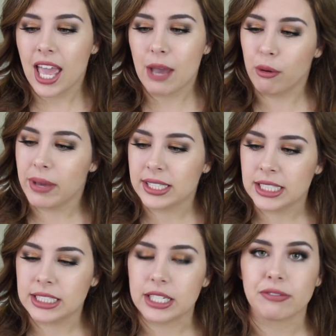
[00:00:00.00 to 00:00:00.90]
And what makes
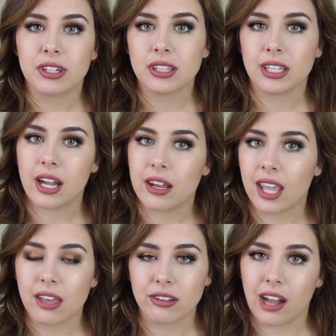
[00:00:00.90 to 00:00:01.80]
it different than
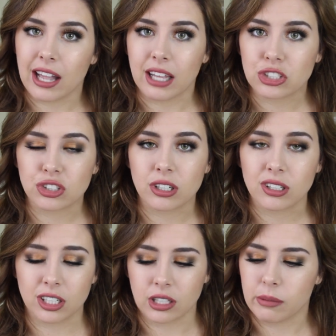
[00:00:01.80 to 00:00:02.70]
any other eyelash
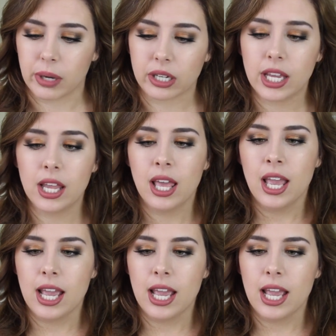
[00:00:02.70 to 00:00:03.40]
curler on the market